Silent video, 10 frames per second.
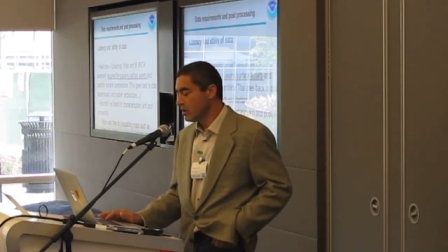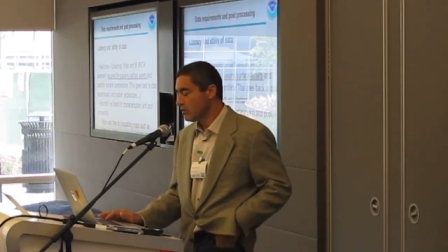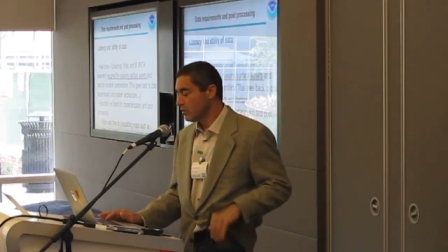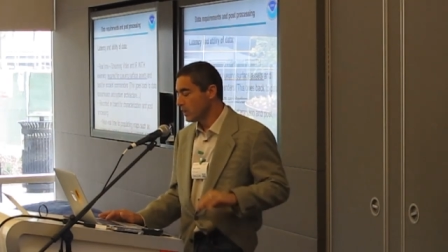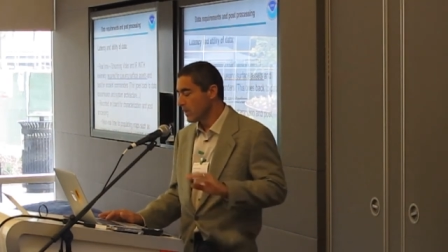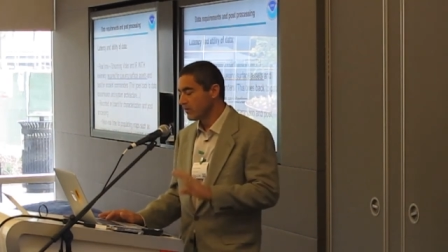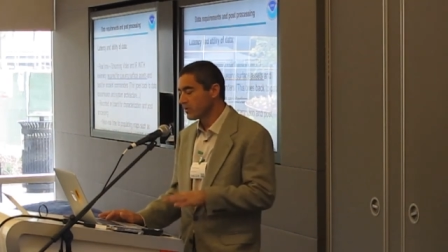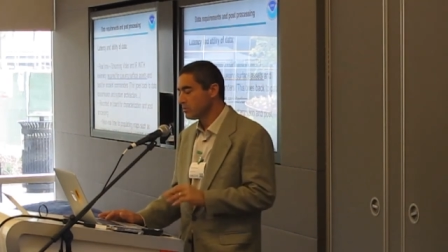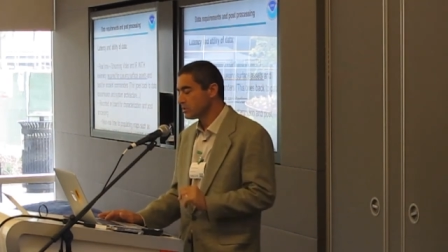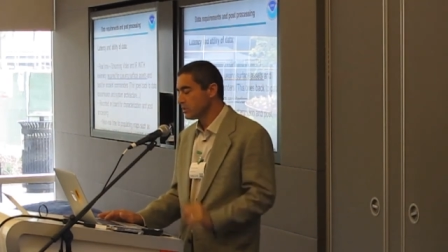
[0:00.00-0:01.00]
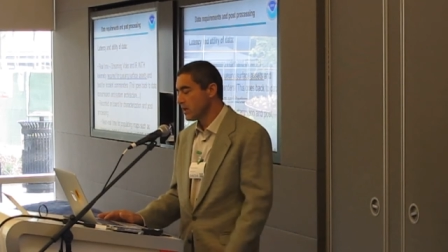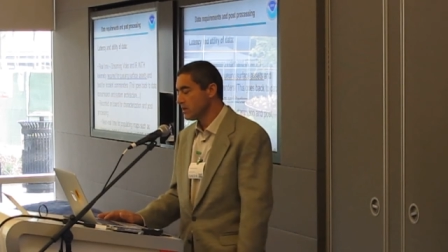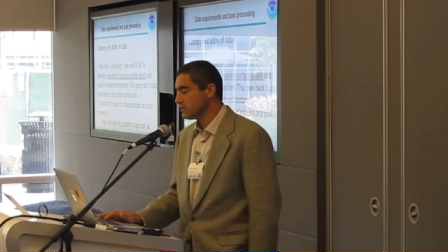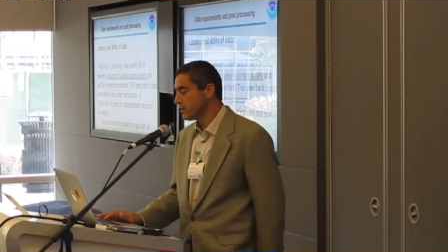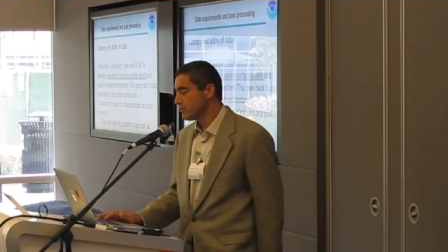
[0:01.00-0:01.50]
So my last couple
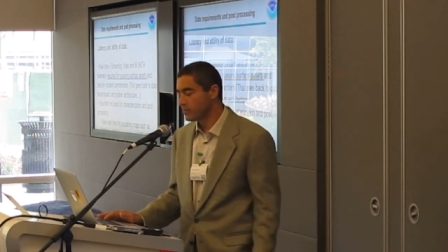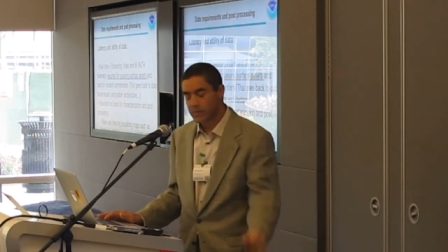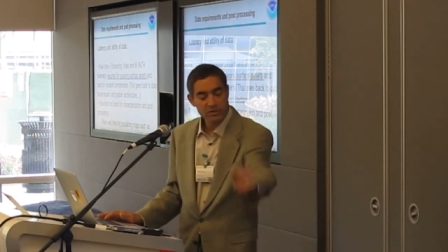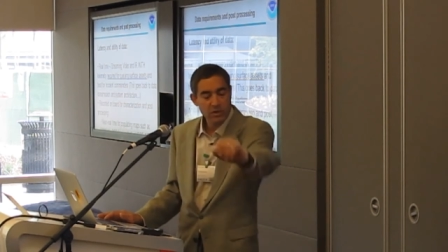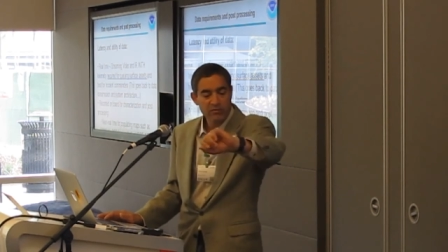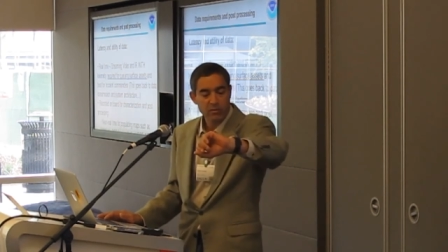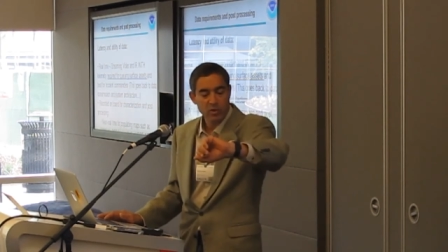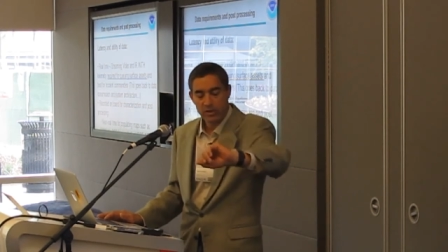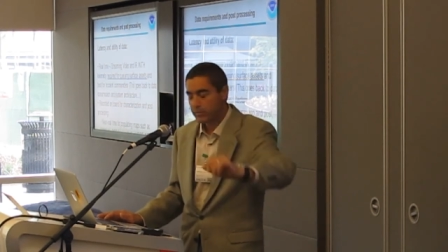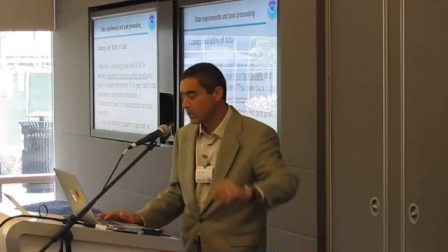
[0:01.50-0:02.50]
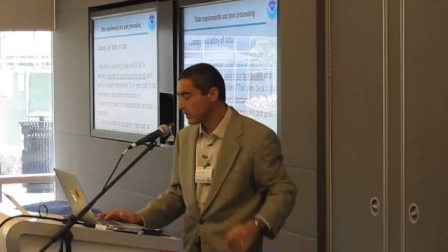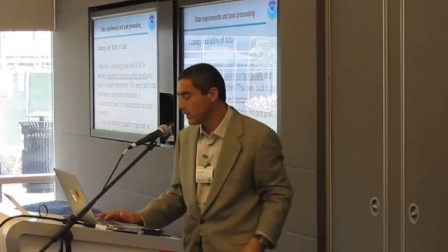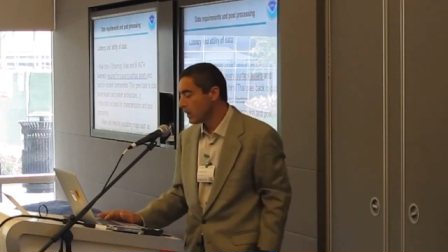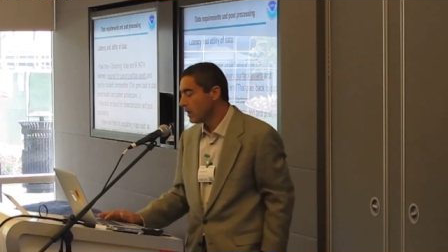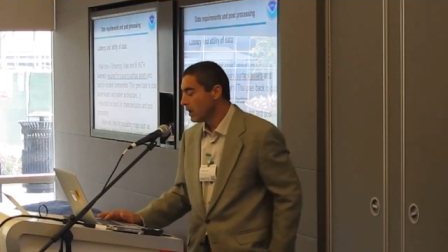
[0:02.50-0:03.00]
slides, and I'm sorry if I'm running a minute late,